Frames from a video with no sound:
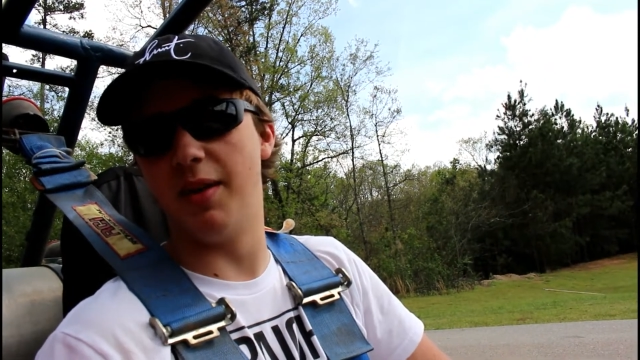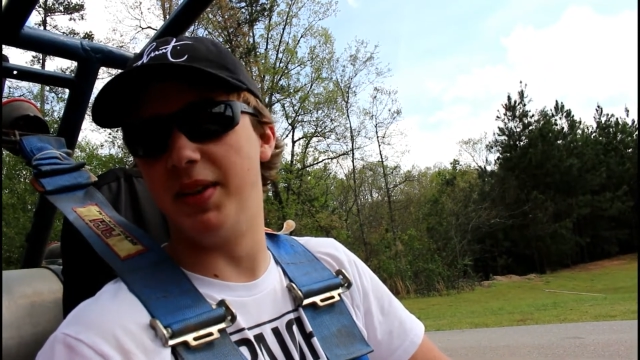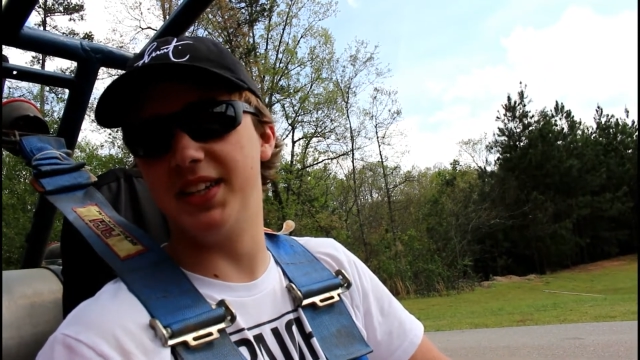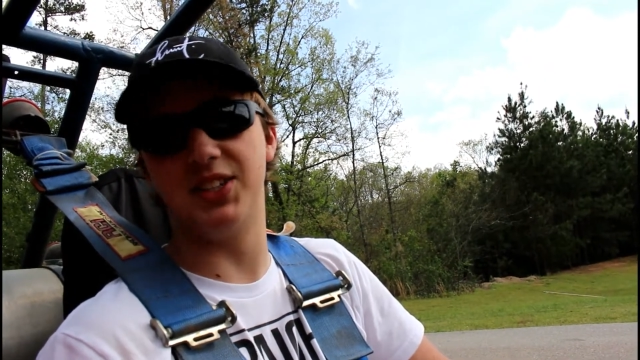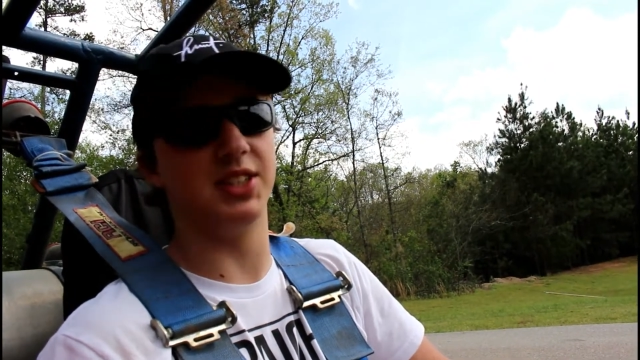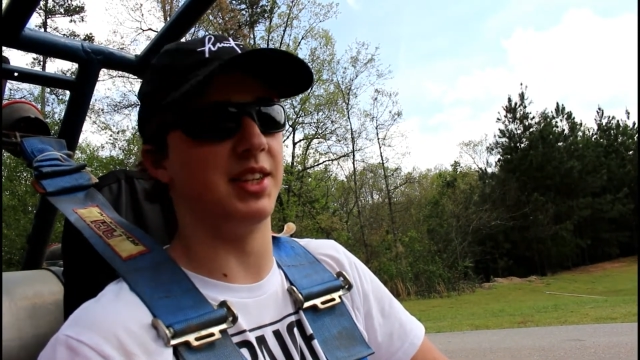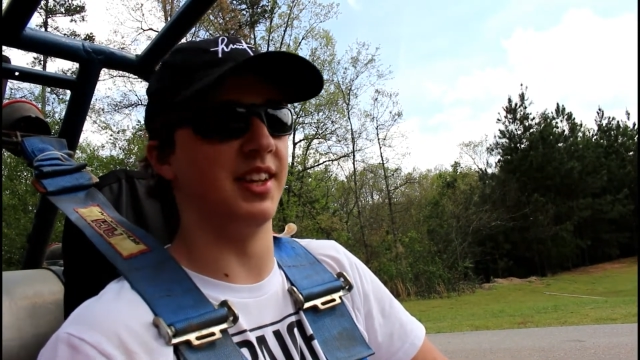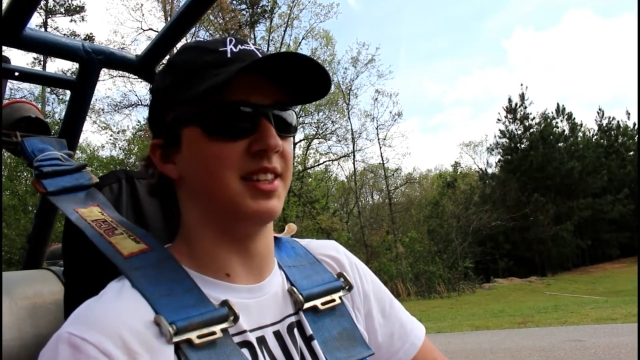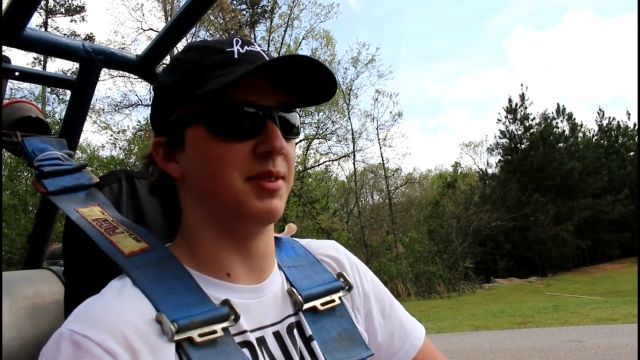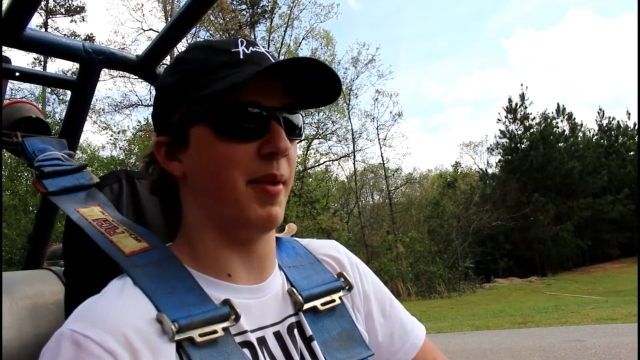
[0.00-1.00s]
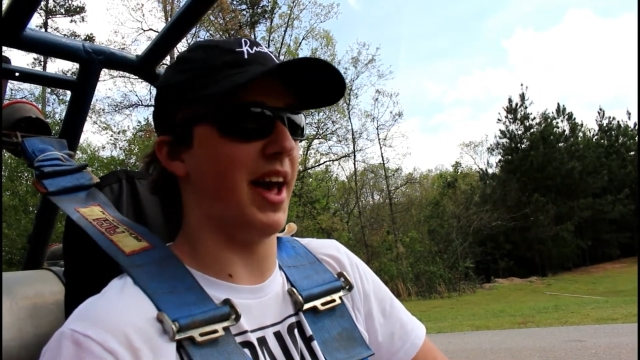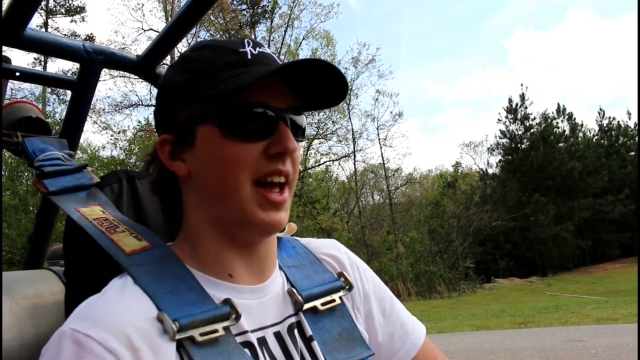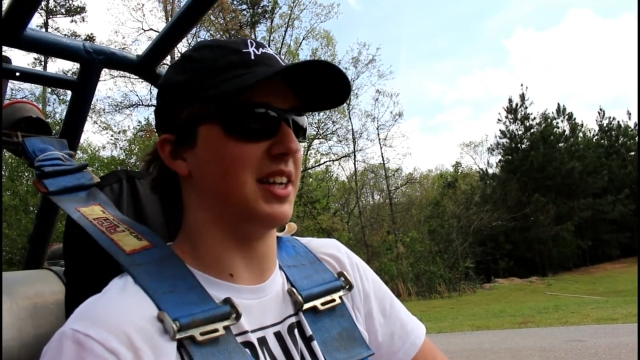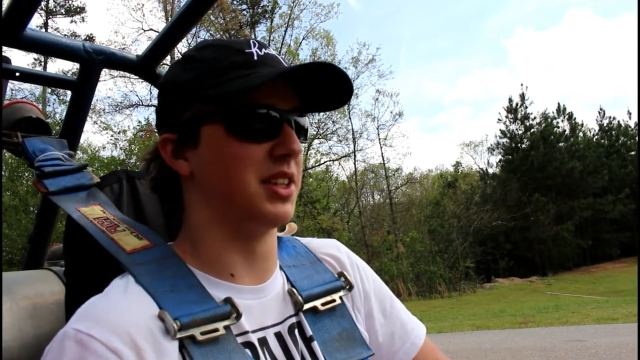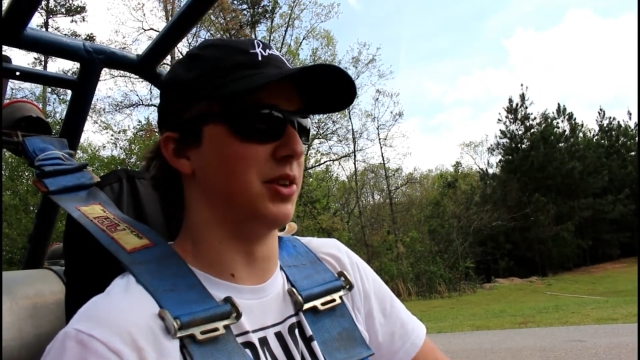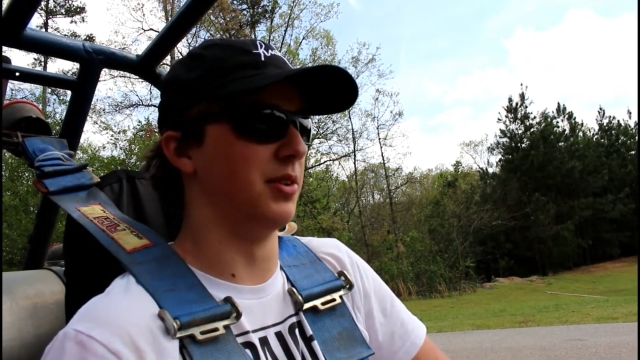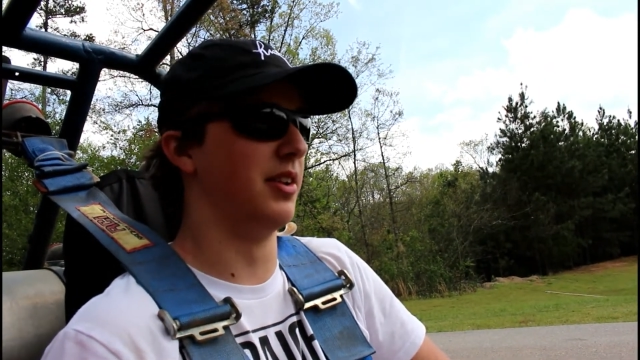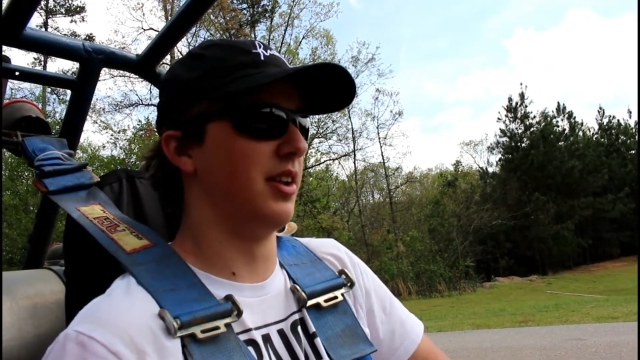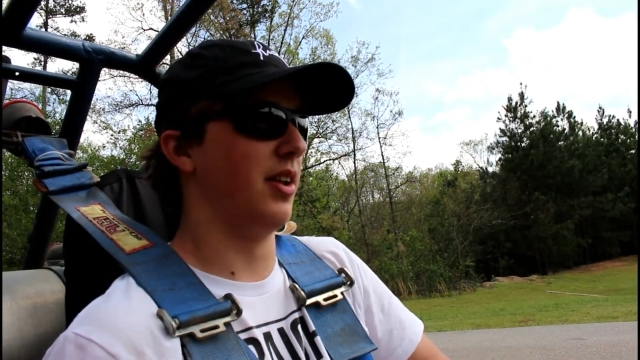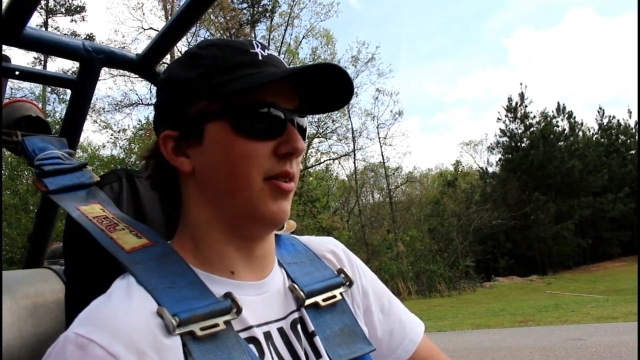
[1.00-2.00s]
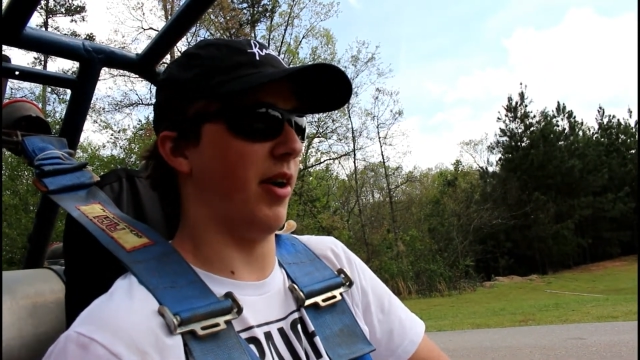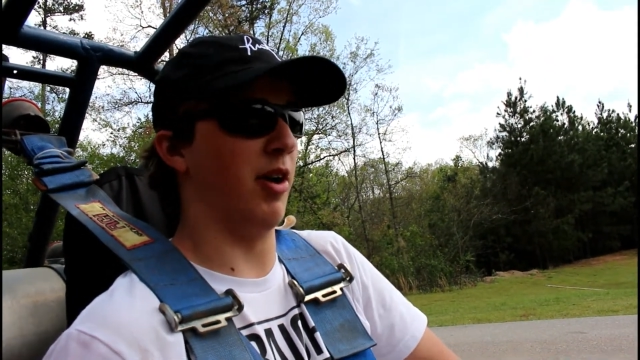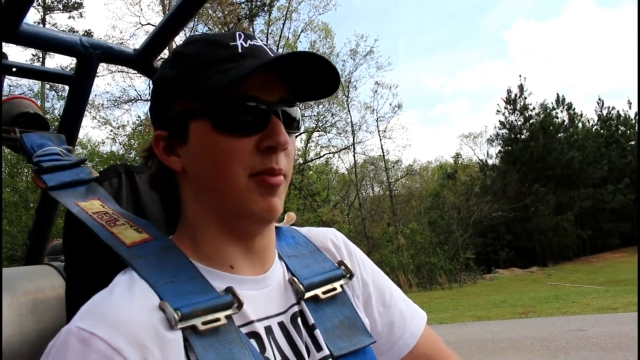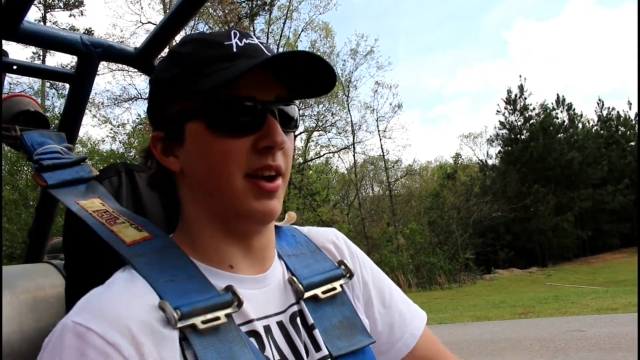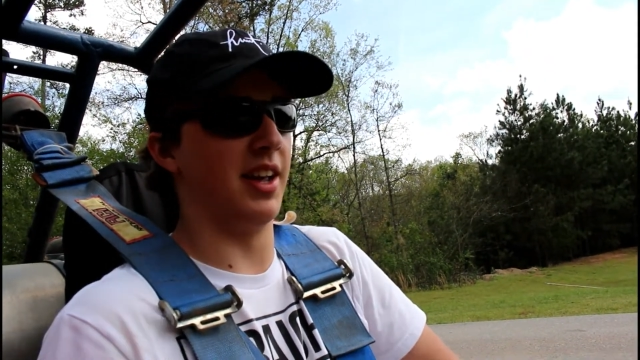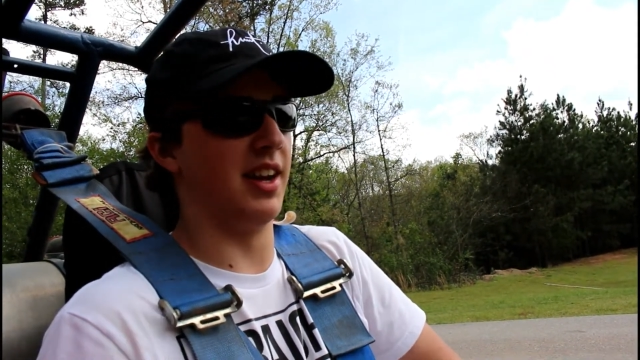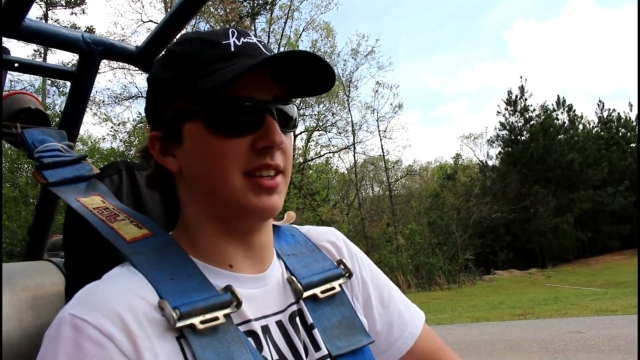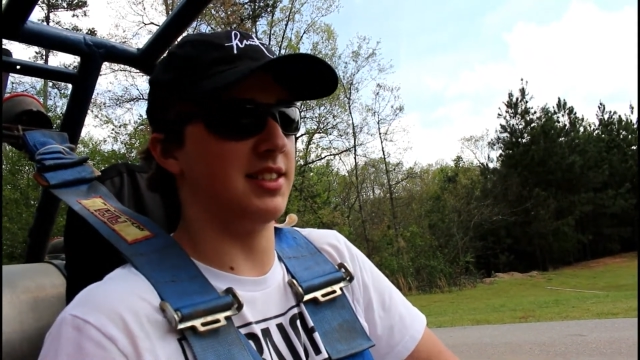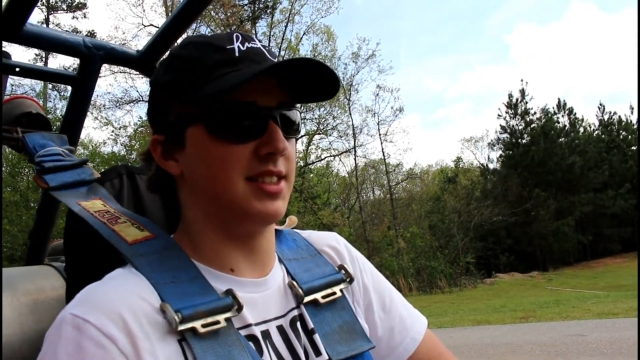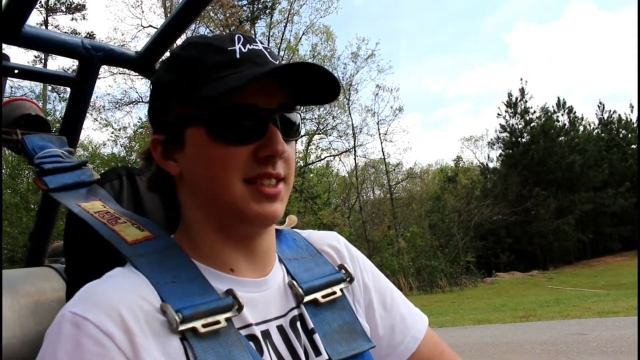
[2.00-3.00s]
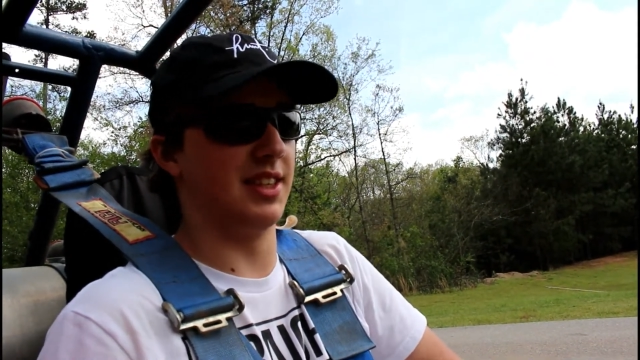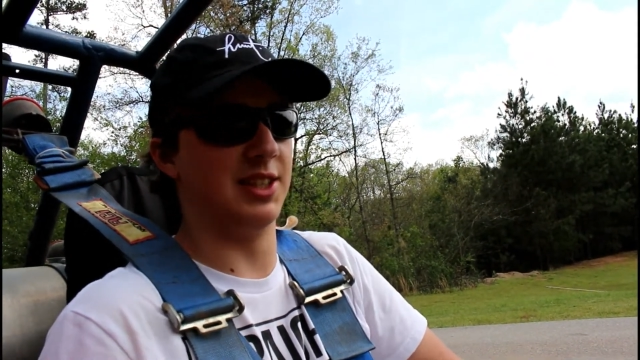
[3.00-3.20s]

I mean, it's just this badass little rail buggy, and it's